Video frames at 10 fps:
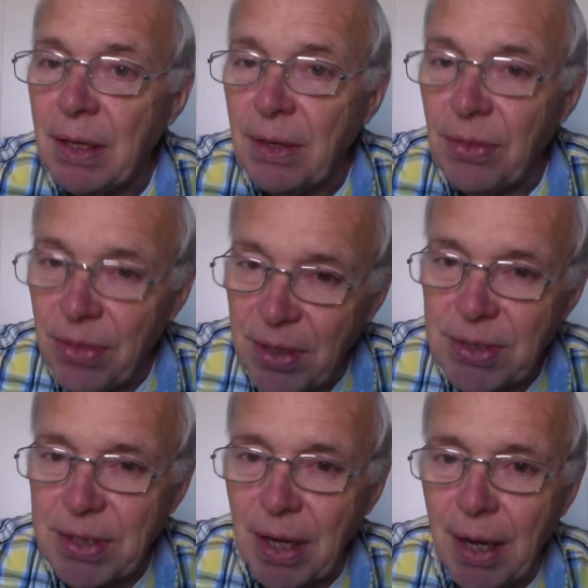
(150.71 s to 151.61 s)

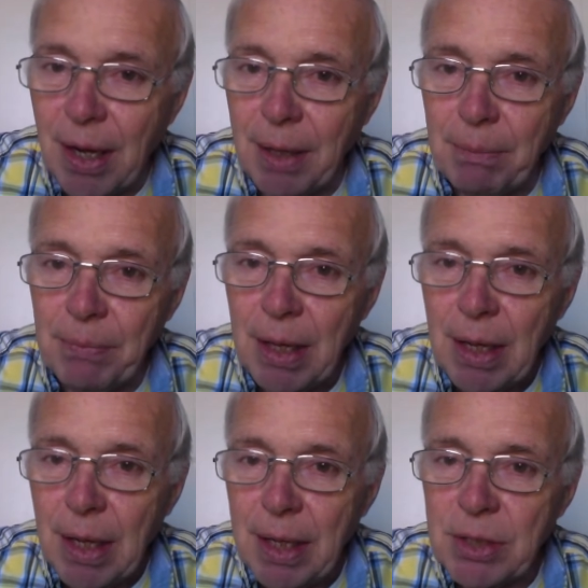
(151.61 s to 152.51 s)
this time
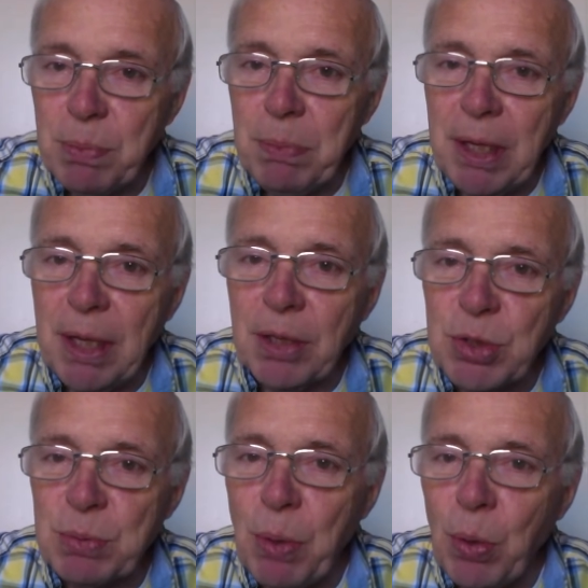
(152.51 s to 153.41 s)
it's being
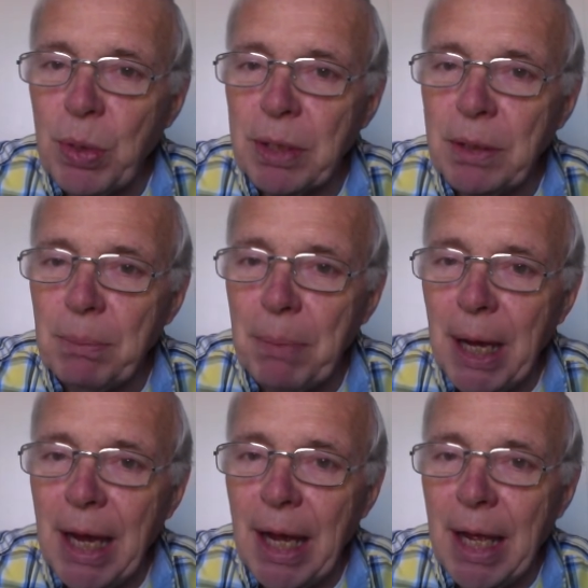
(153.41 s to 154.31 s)
spoken
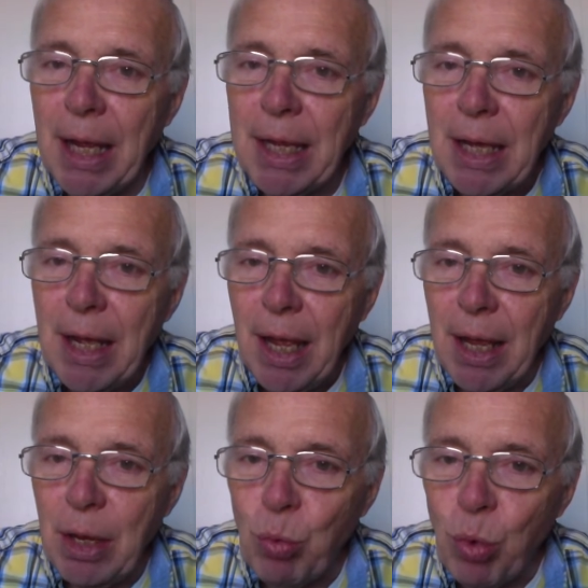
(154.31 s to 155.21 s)
by
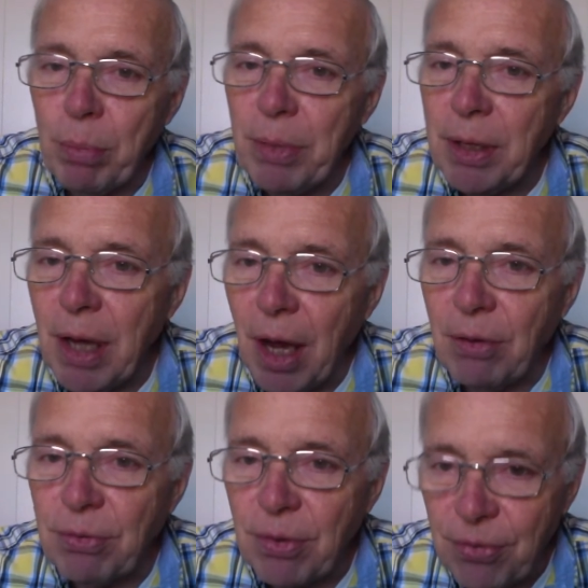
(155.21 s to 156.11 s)
a woman
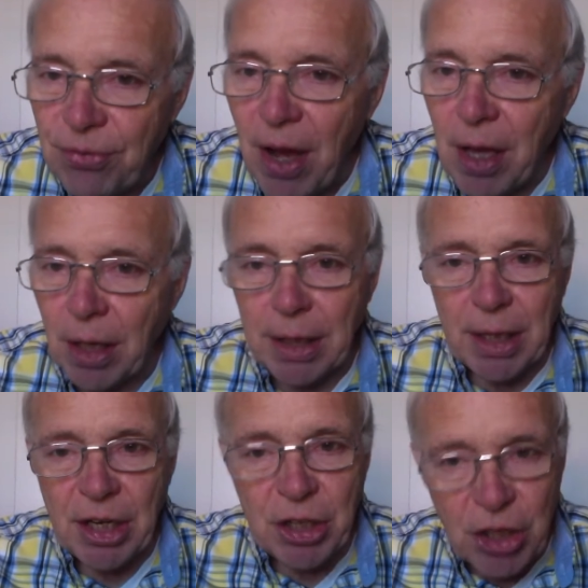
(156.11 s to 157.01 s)
of folly,
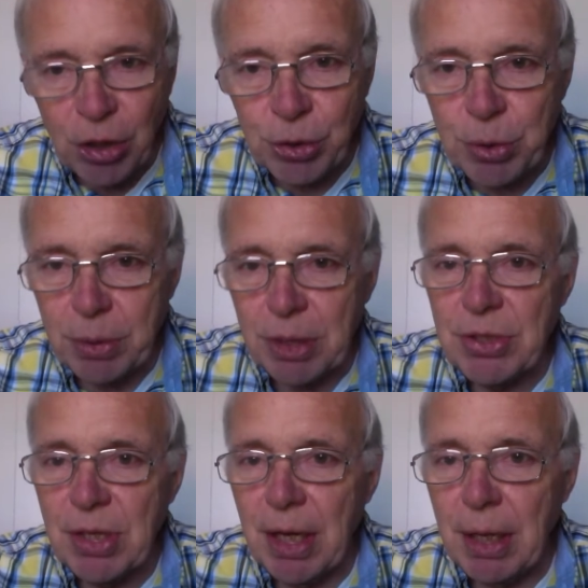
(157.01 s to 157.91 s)
an
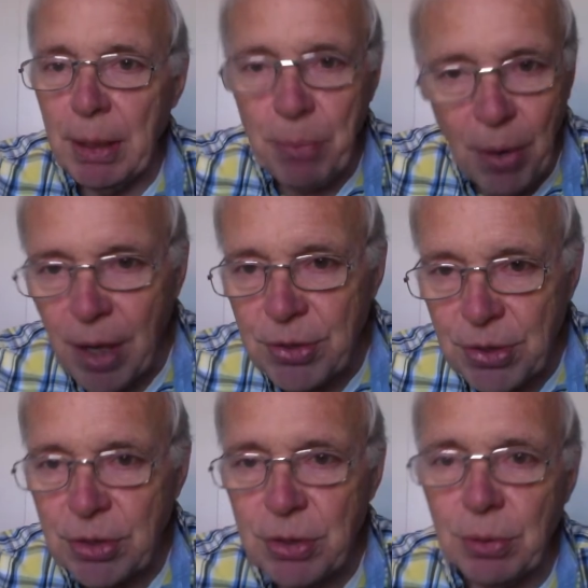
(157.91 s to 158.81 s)
adulteress, a
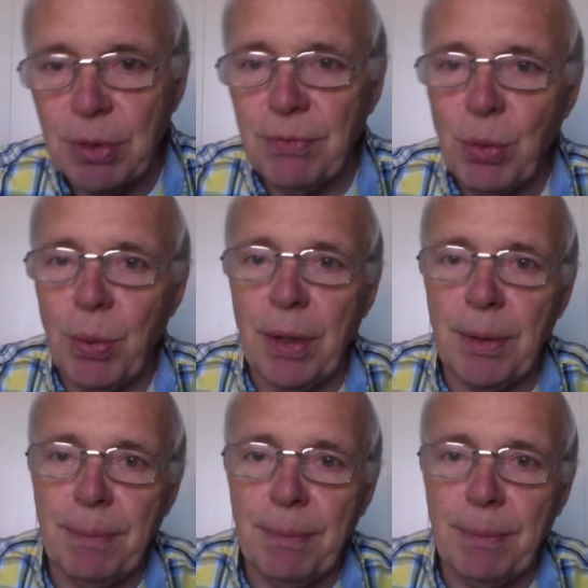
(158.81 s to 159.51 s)
prostitute, if you will.